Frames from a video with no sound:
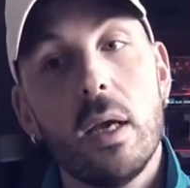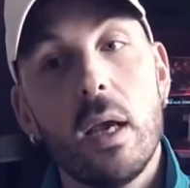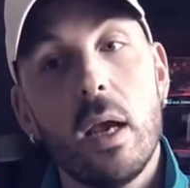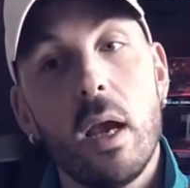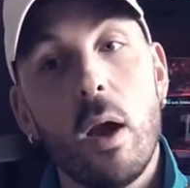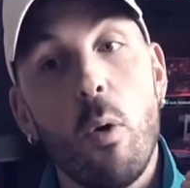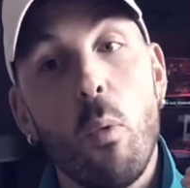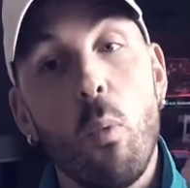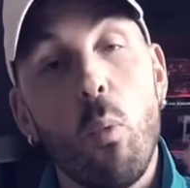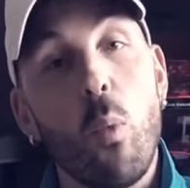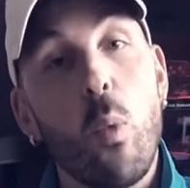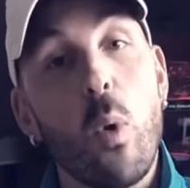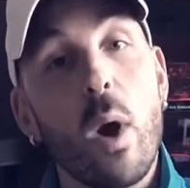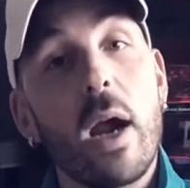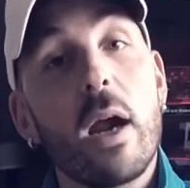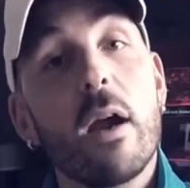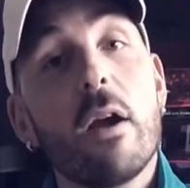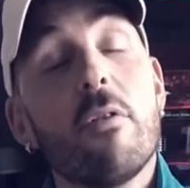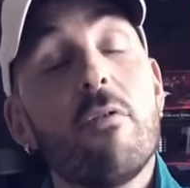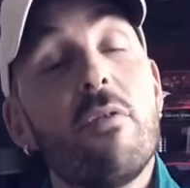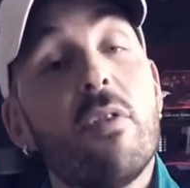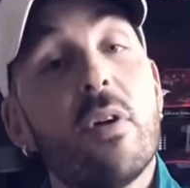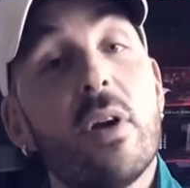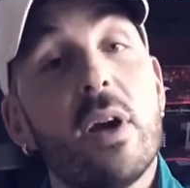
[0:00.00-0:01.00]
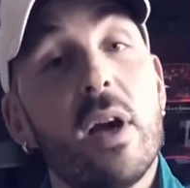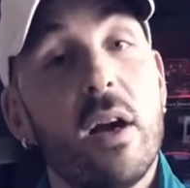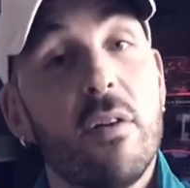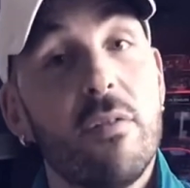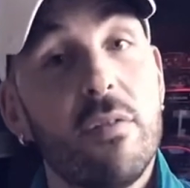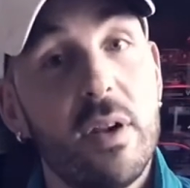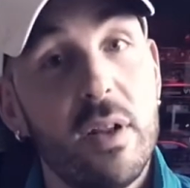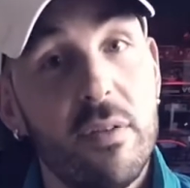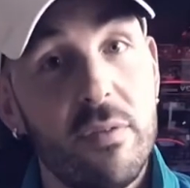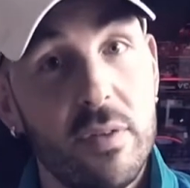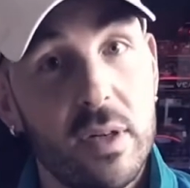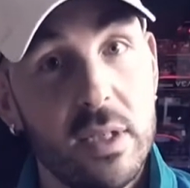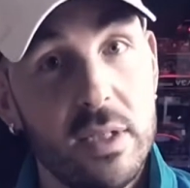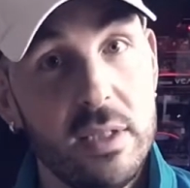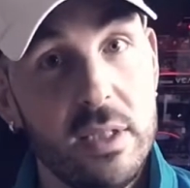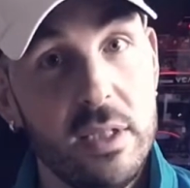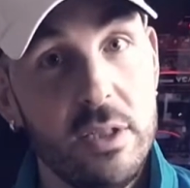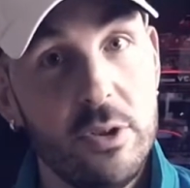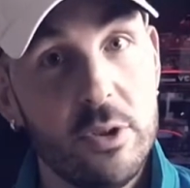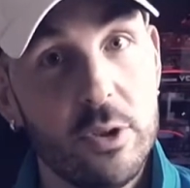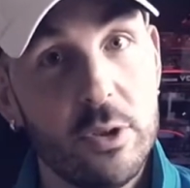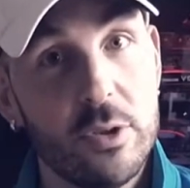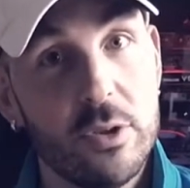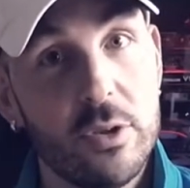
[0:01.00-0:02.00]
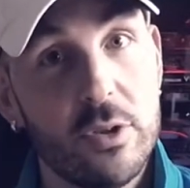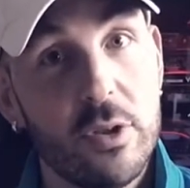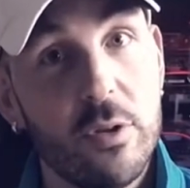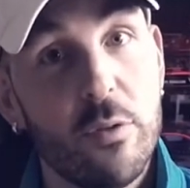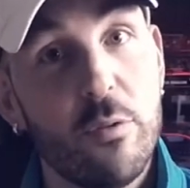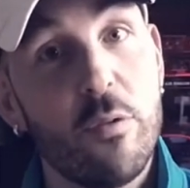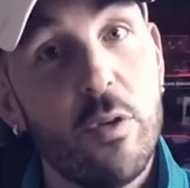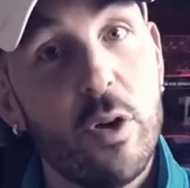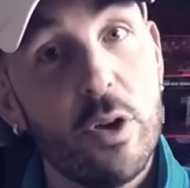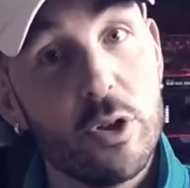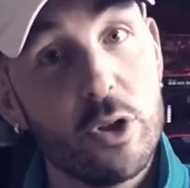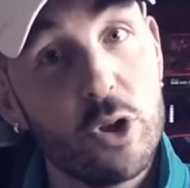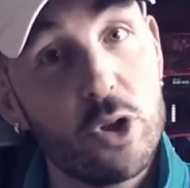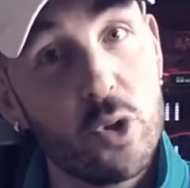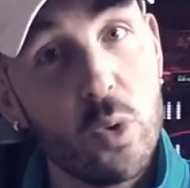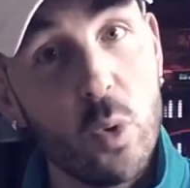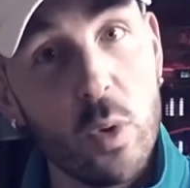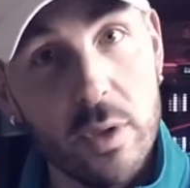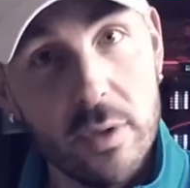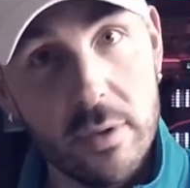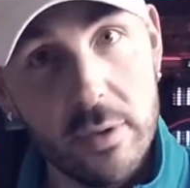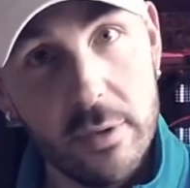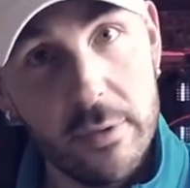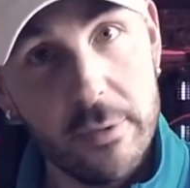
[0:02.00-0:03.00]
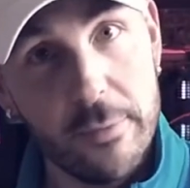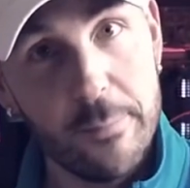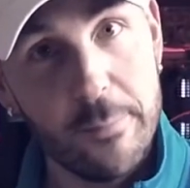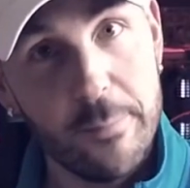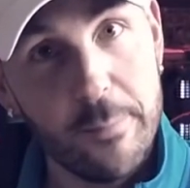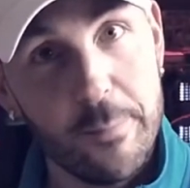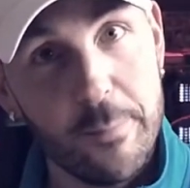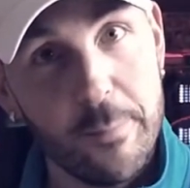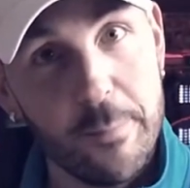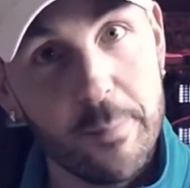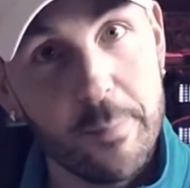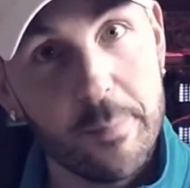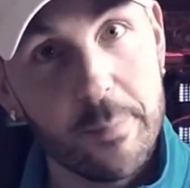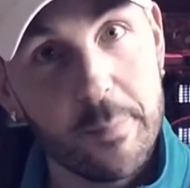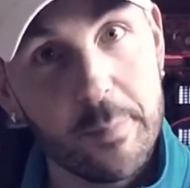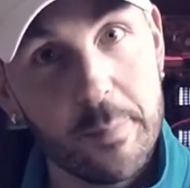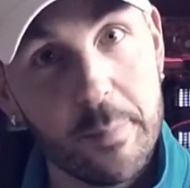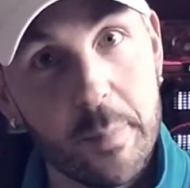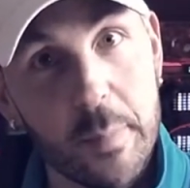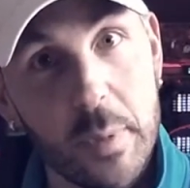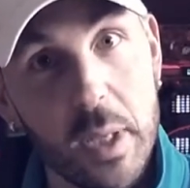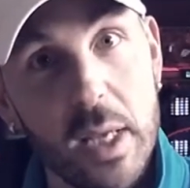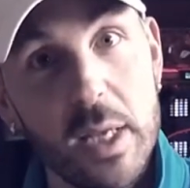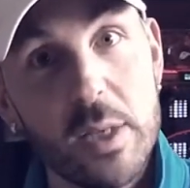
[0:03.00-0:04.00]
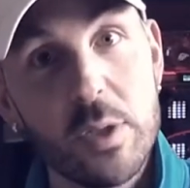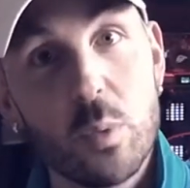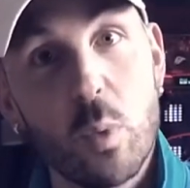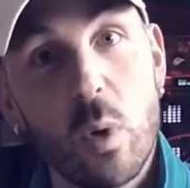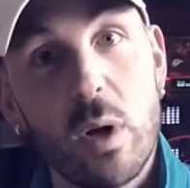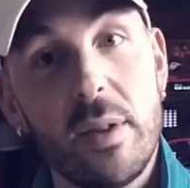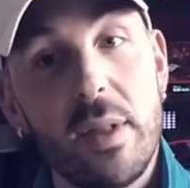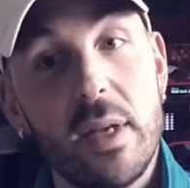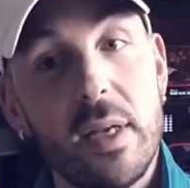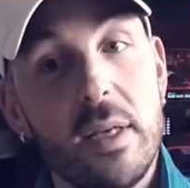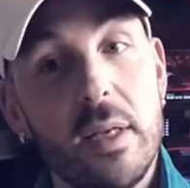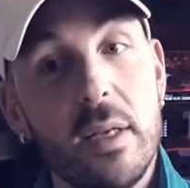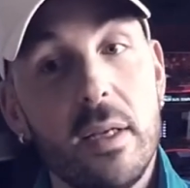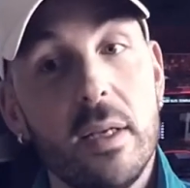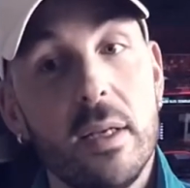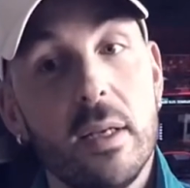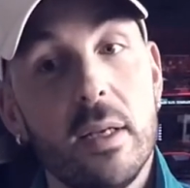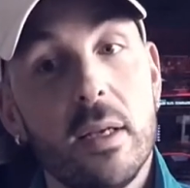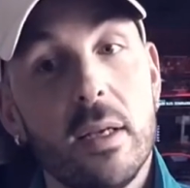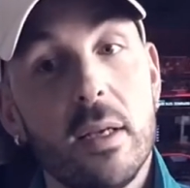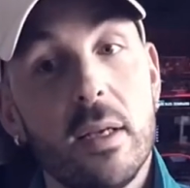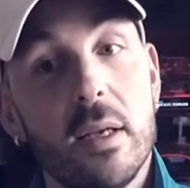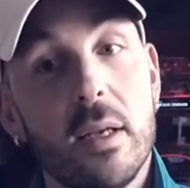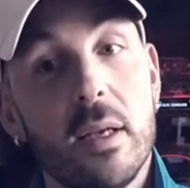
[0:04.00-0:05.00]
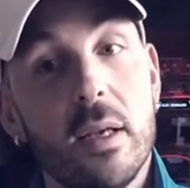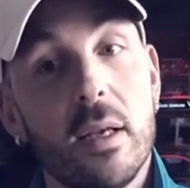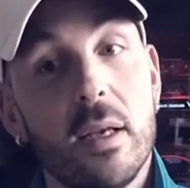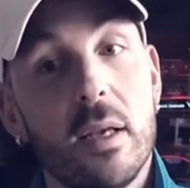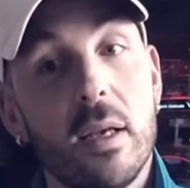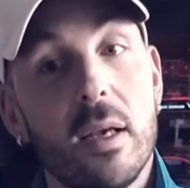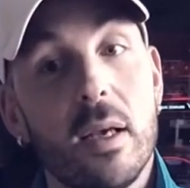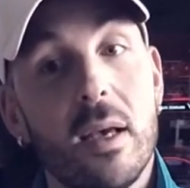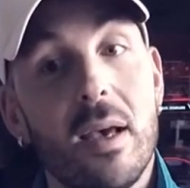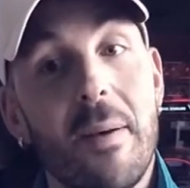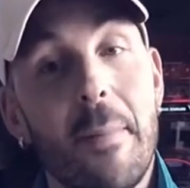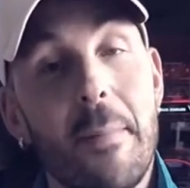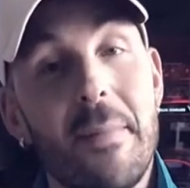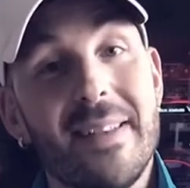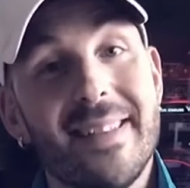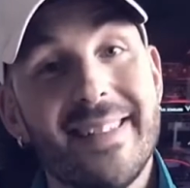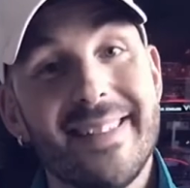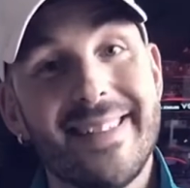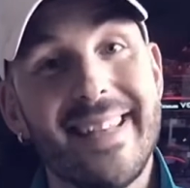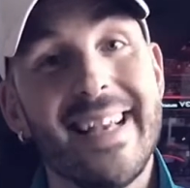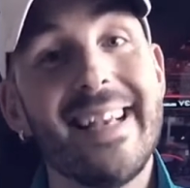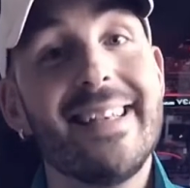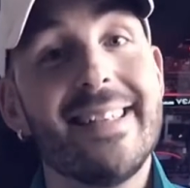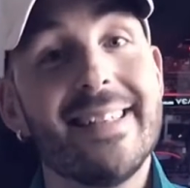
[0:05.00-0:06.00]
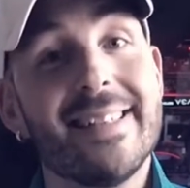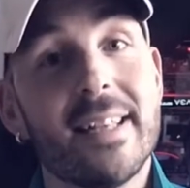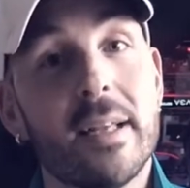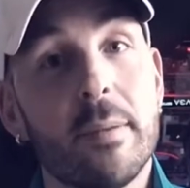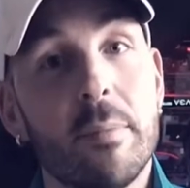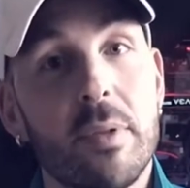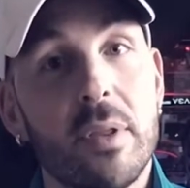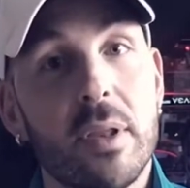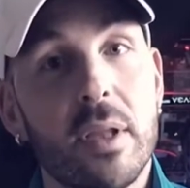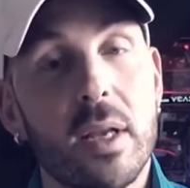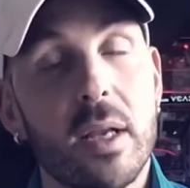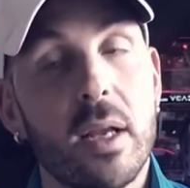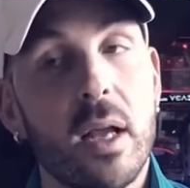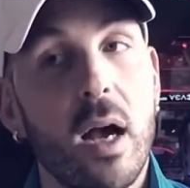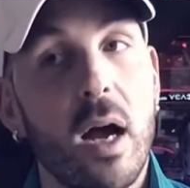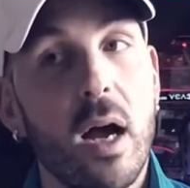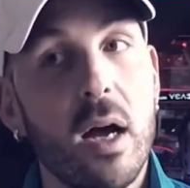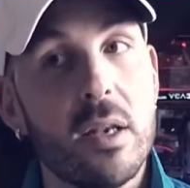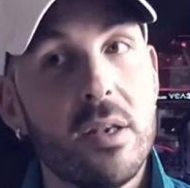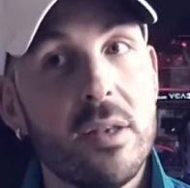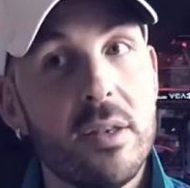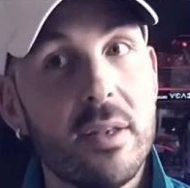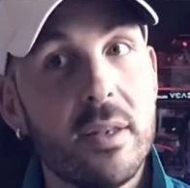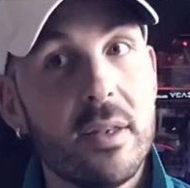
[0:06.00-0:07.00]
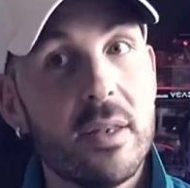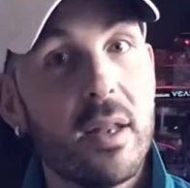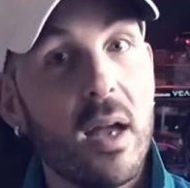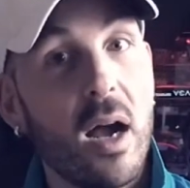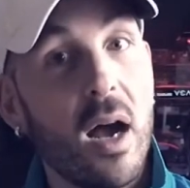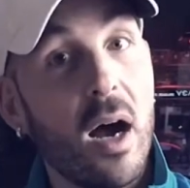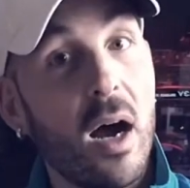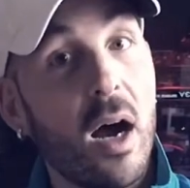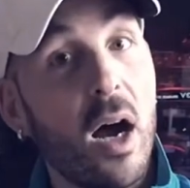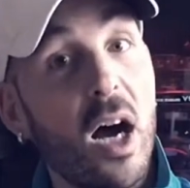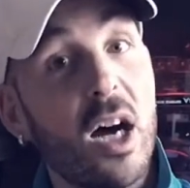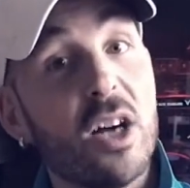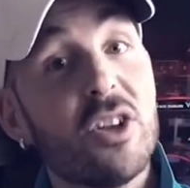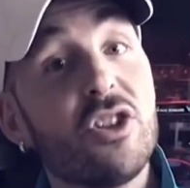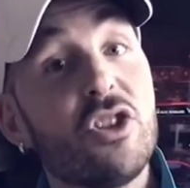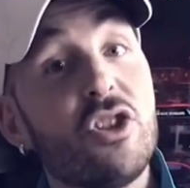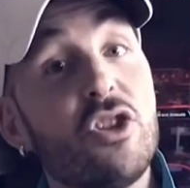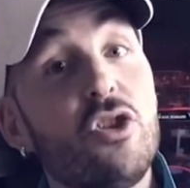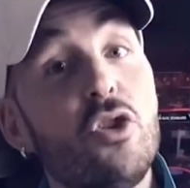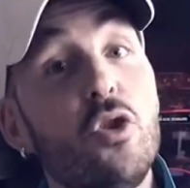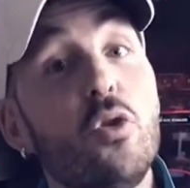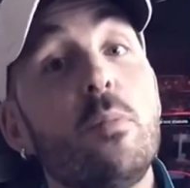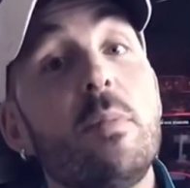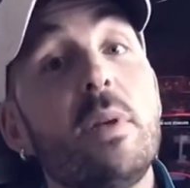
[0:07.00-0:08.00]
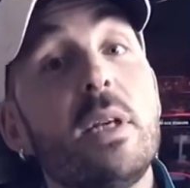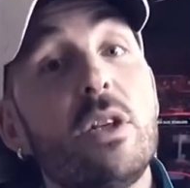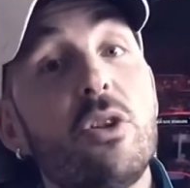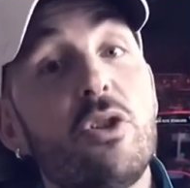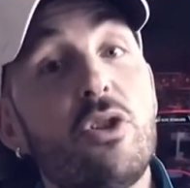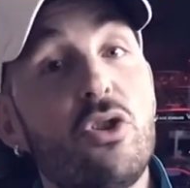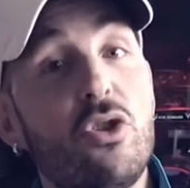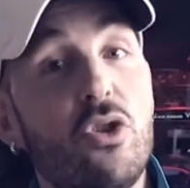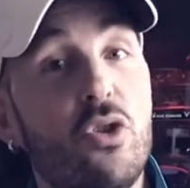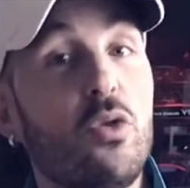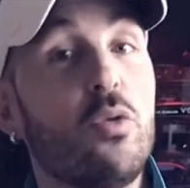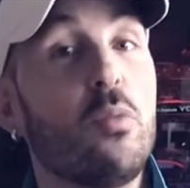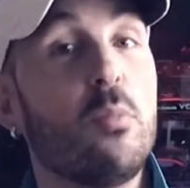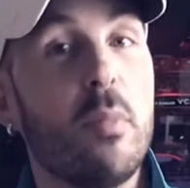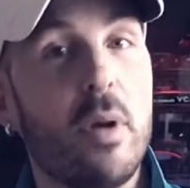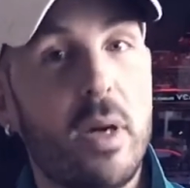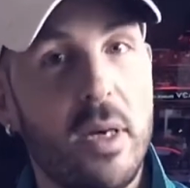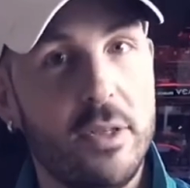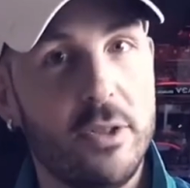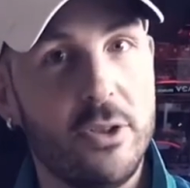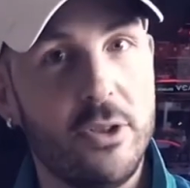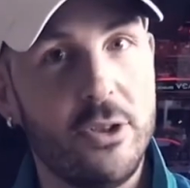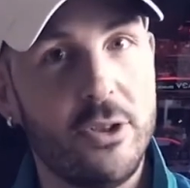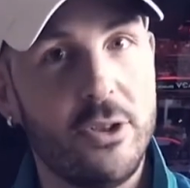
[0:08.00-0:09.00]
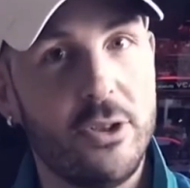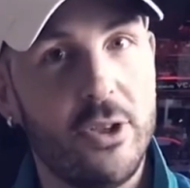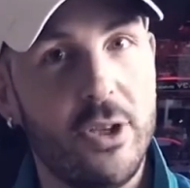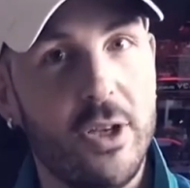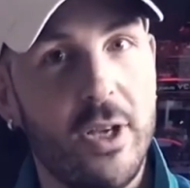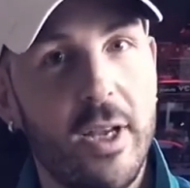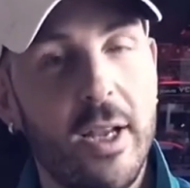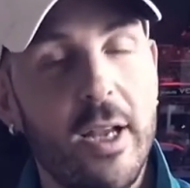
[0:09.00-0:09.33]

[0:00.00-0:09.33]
Where very often I find teachers fall short is where they say something assuming too much.